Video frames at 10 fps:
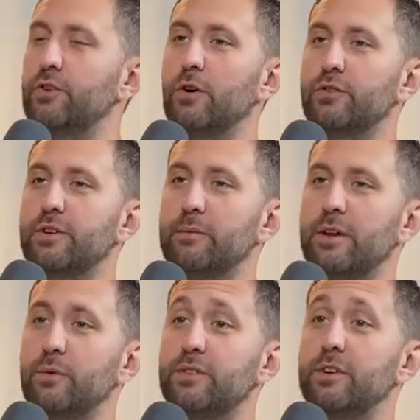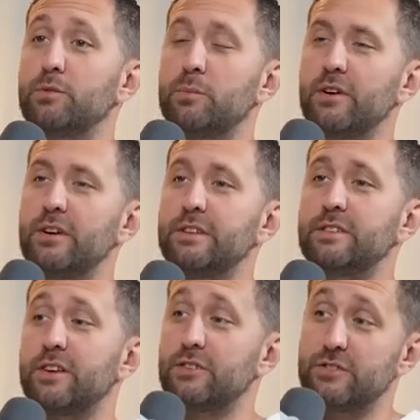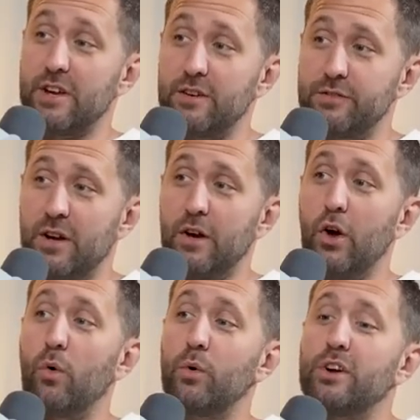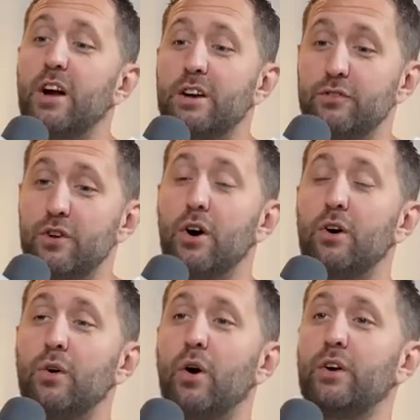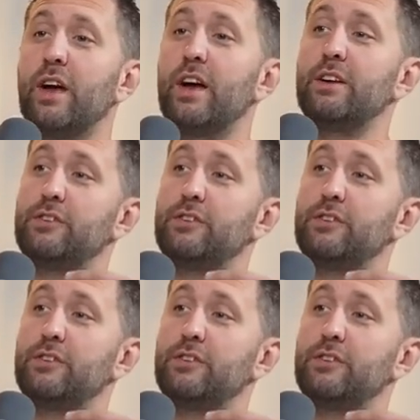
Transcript: So somebody with experience like yourself would kind of know, okay,